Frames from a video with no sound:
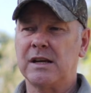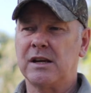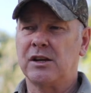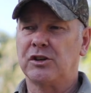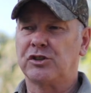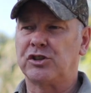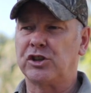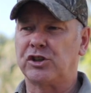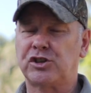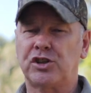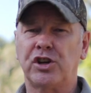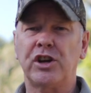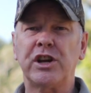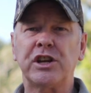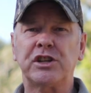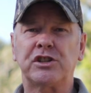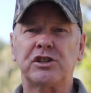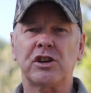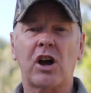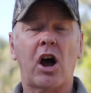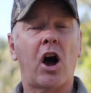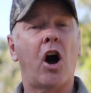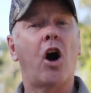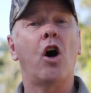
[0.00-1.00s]
to
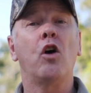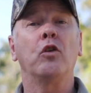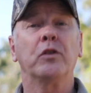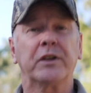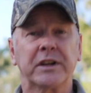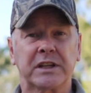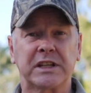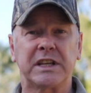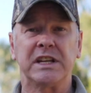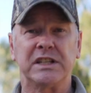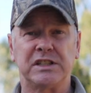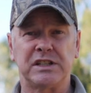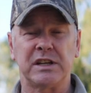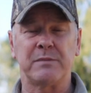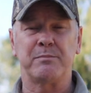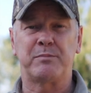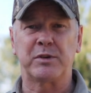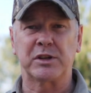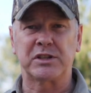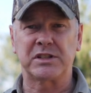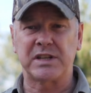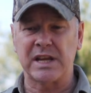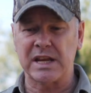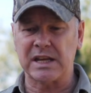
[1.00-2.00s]
teach older kids in
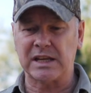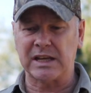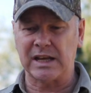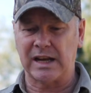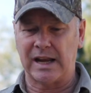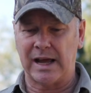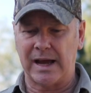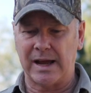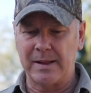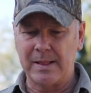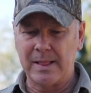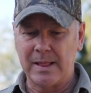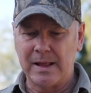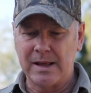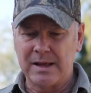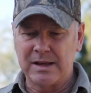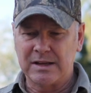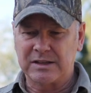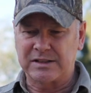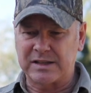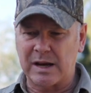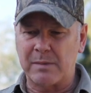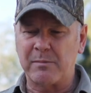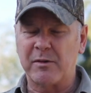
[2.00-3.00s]
particular
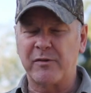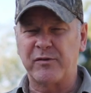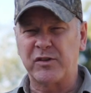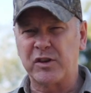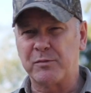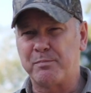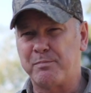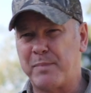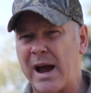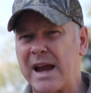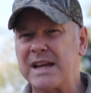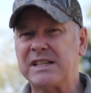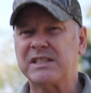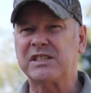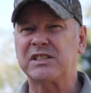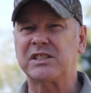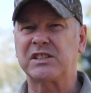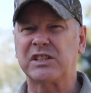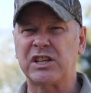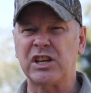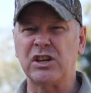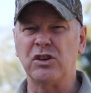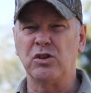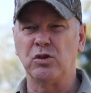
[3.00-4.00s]
some of the base
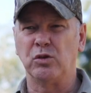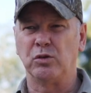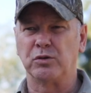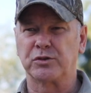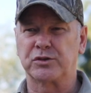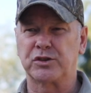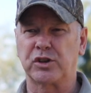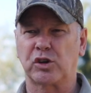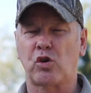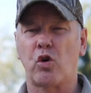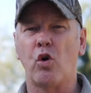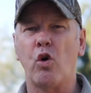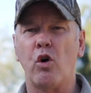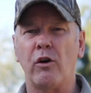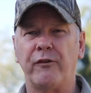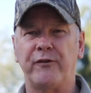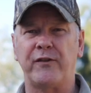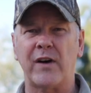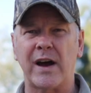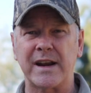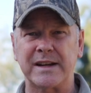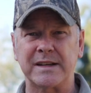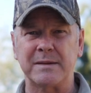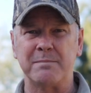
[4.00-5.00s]
skills, the core
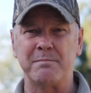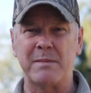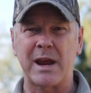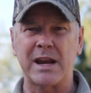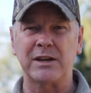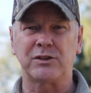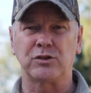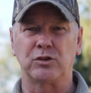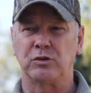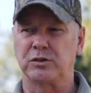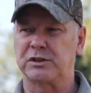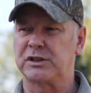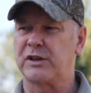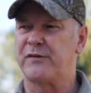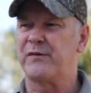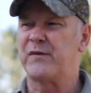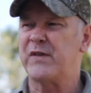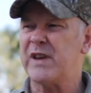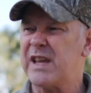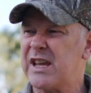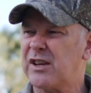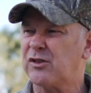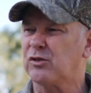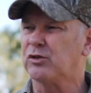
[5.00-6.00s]
fundamentals, the
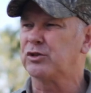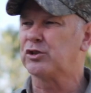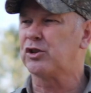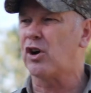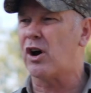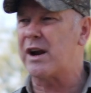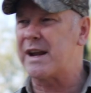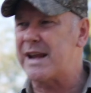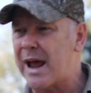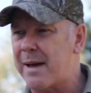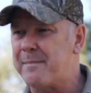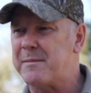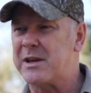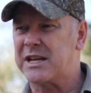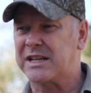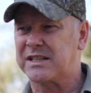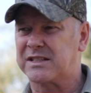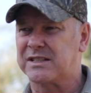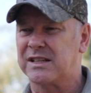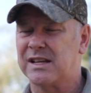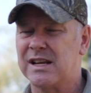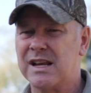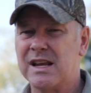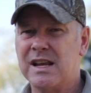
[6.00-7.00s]
vehicle
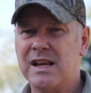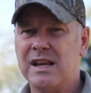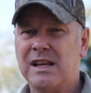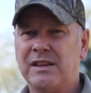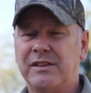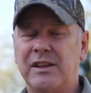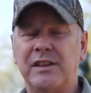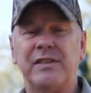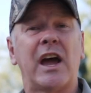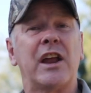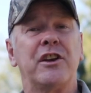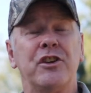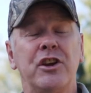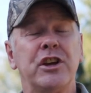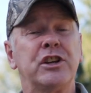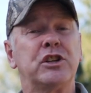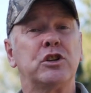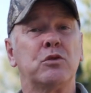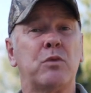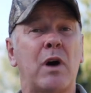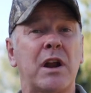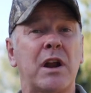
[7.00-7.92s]
dynamics that they need to